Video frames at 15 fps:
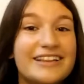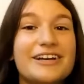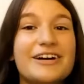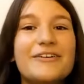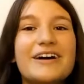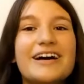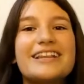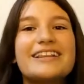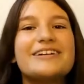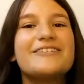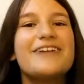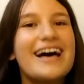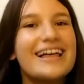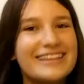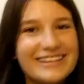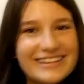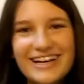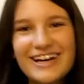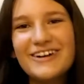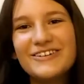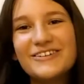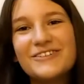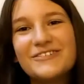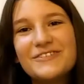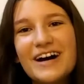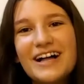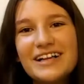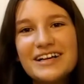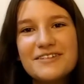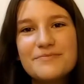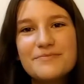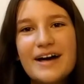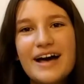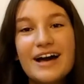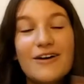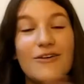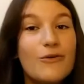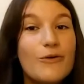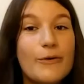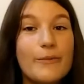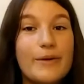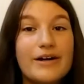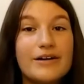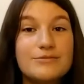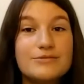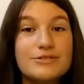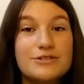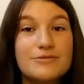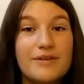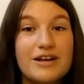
Hello. Welcome back or welcome to my